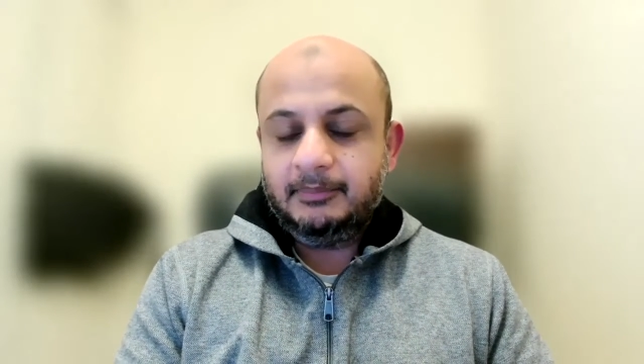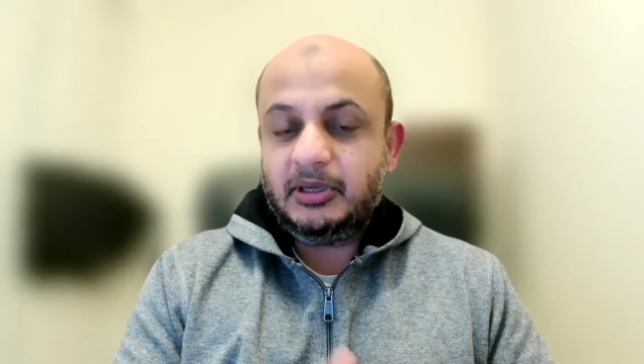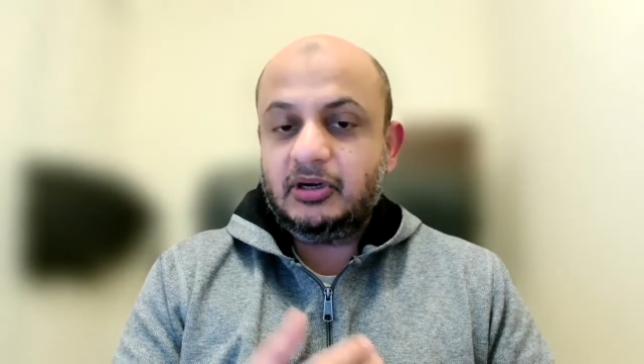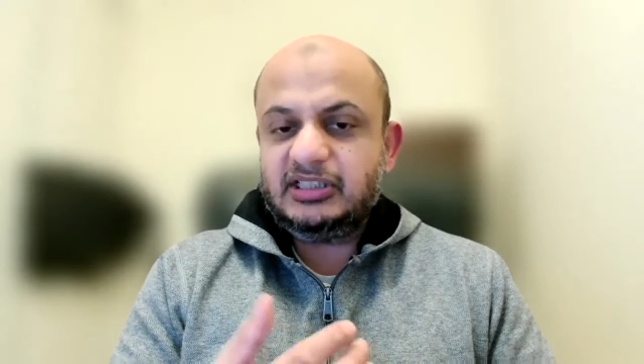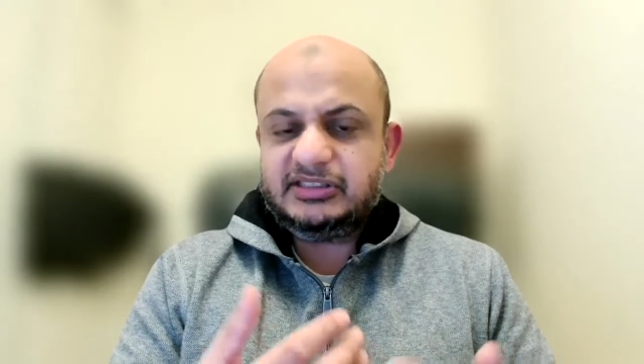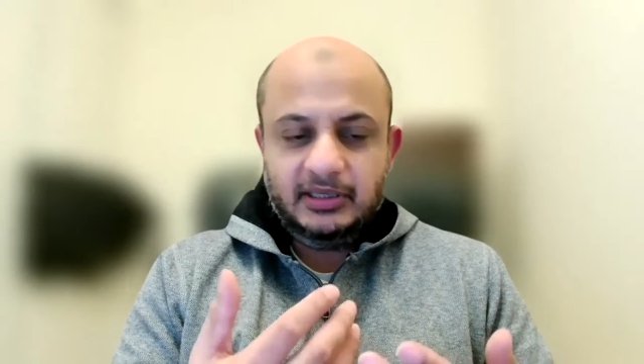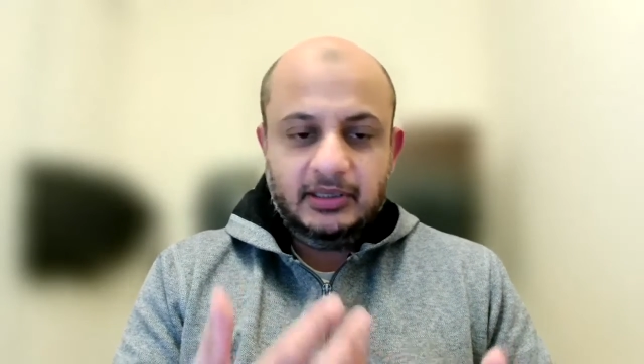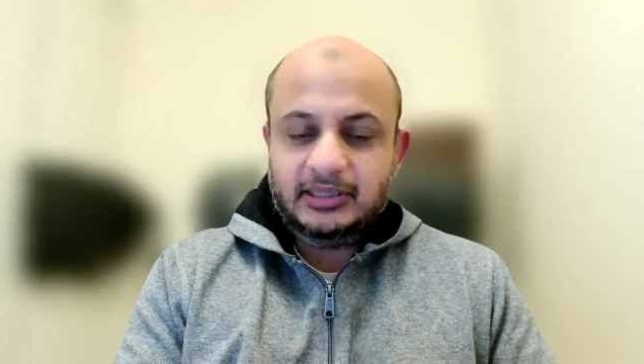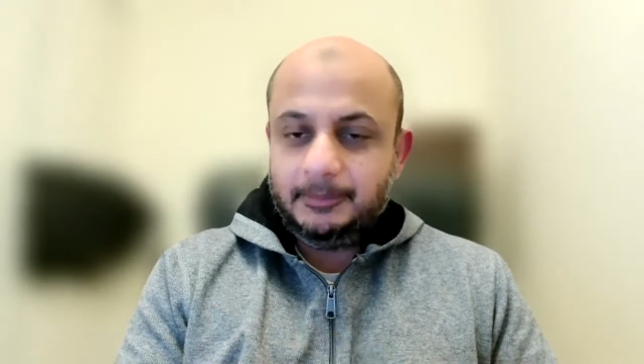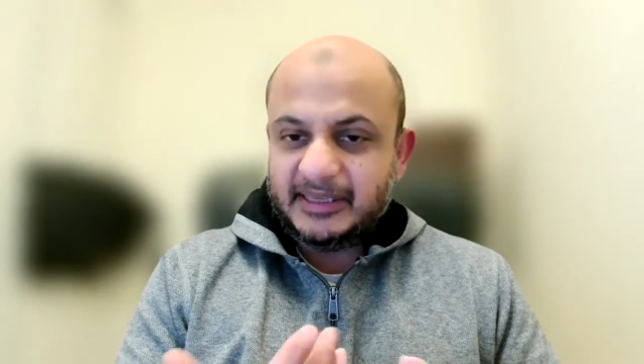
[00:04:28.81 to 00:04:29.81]
because
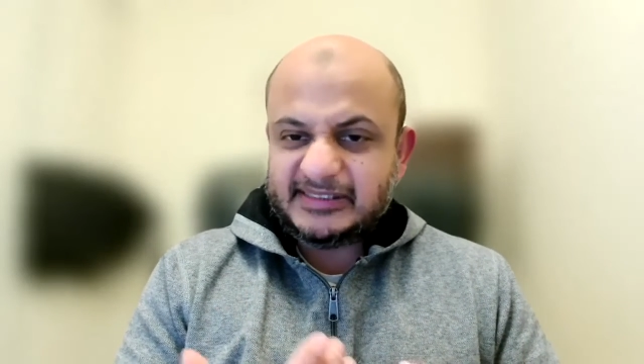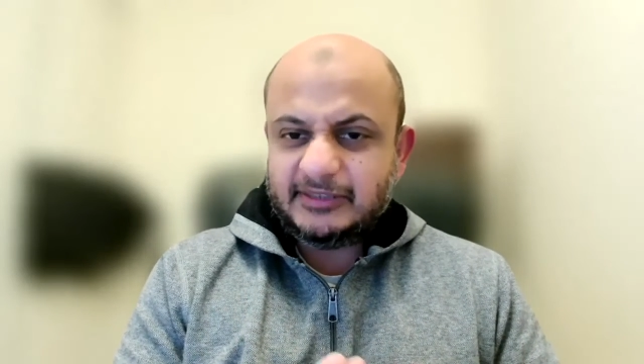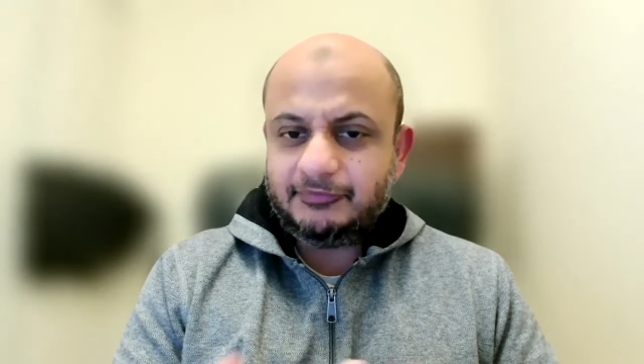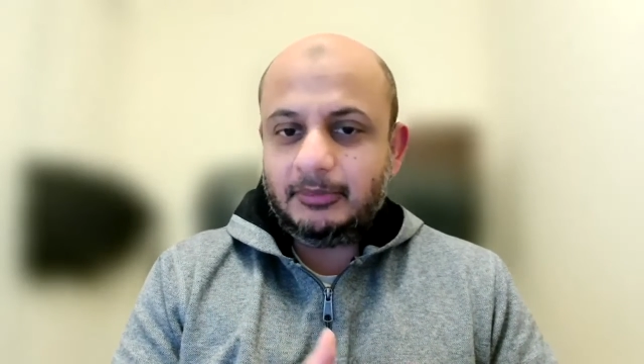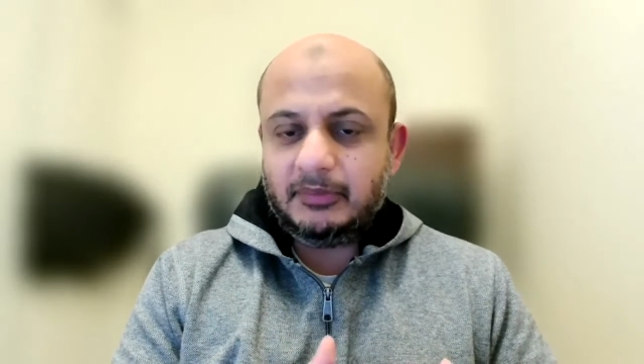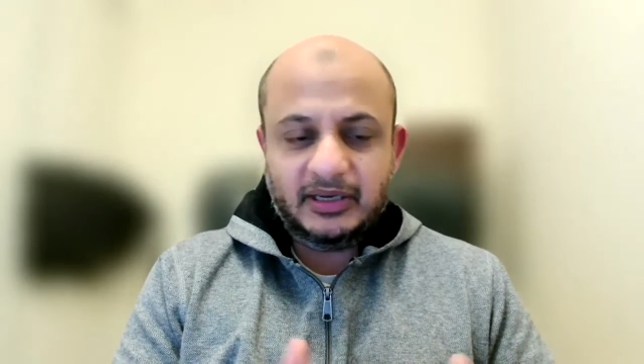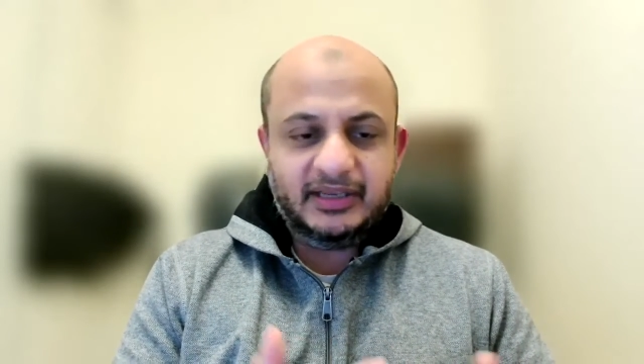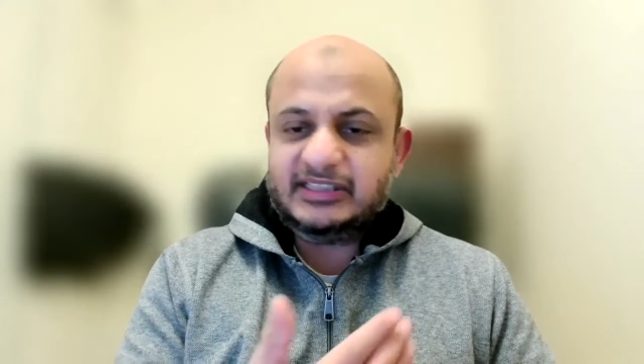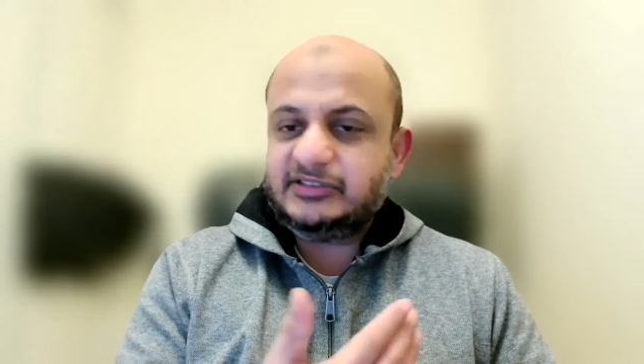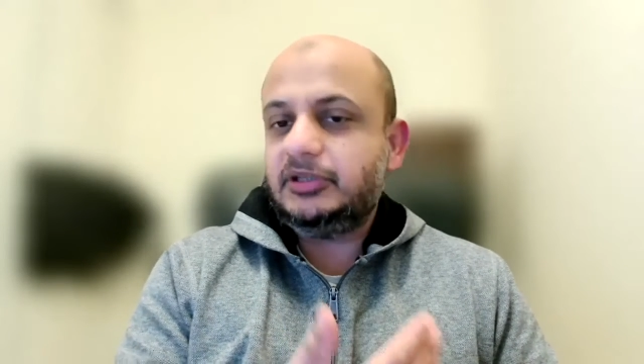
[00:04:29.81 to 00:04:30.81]
the passive form of
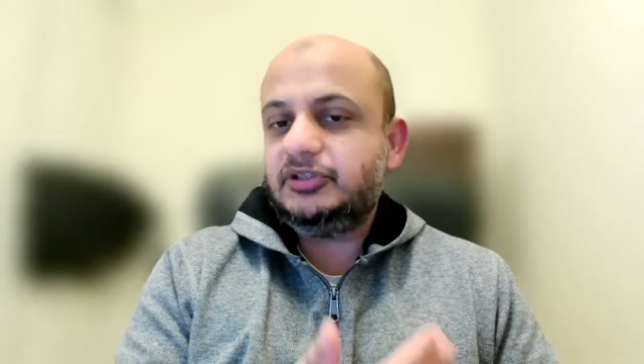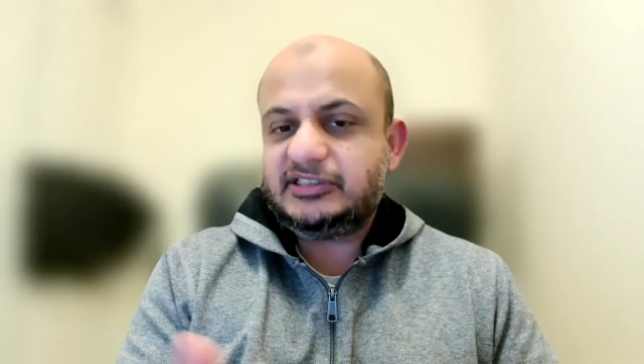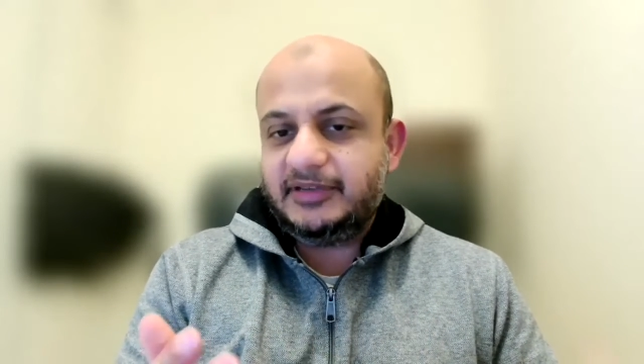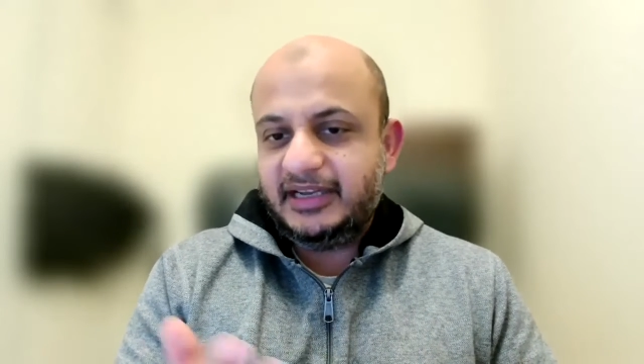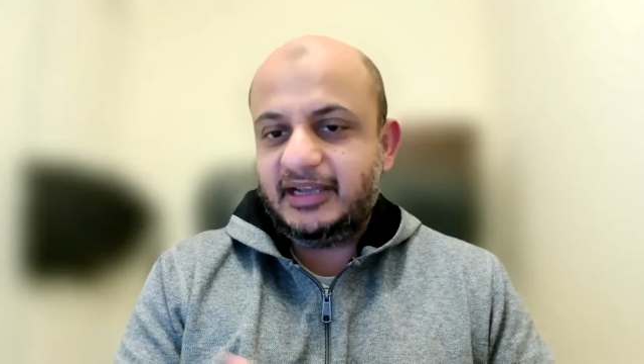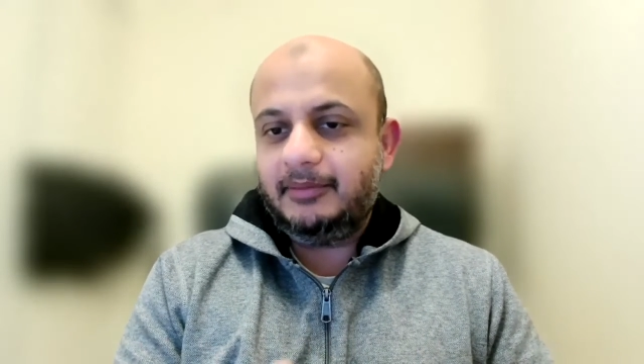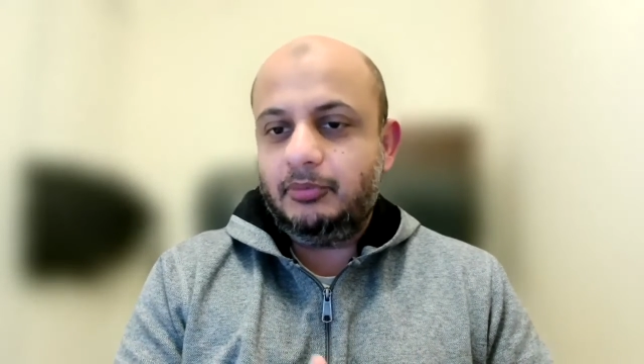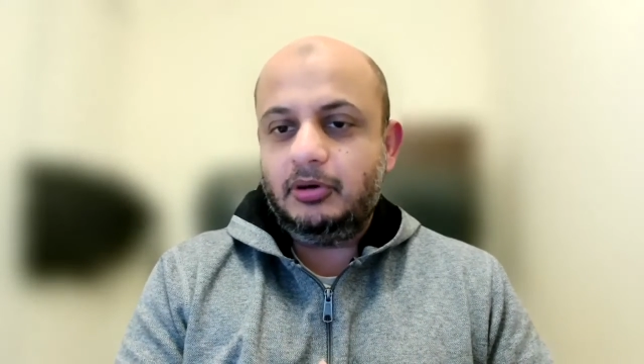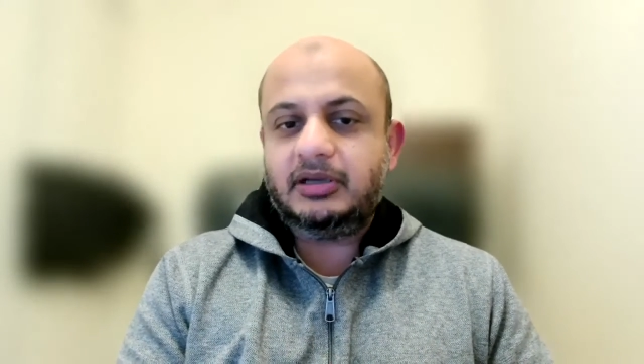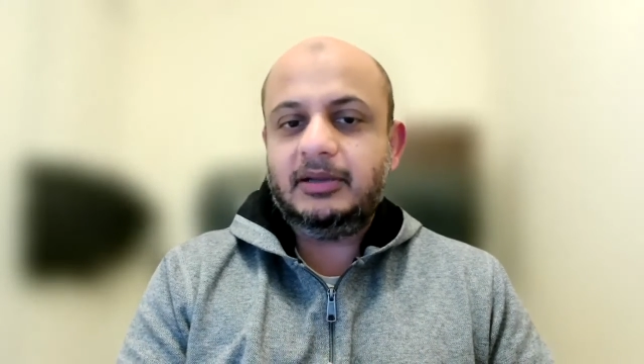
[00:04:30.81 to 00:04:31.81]
learning is you're just reading a
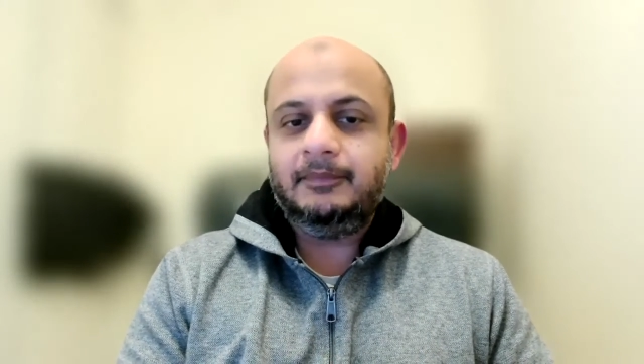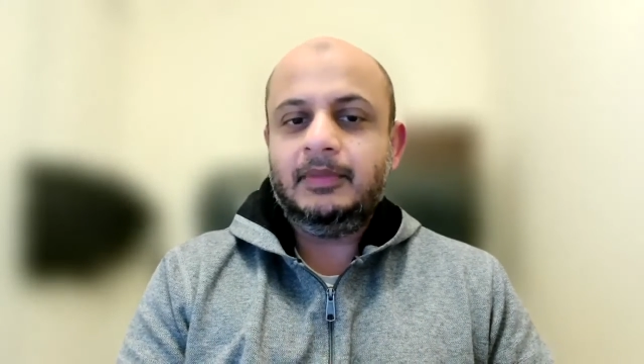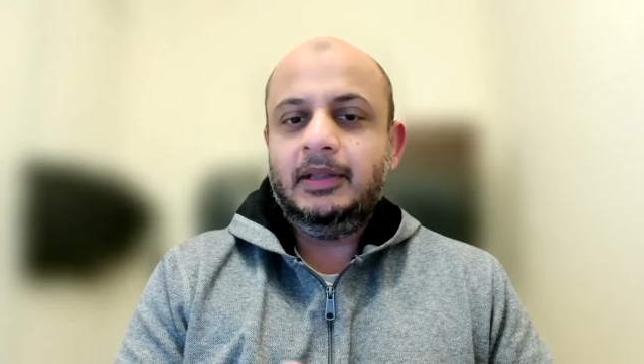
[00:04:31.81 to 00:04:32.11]
book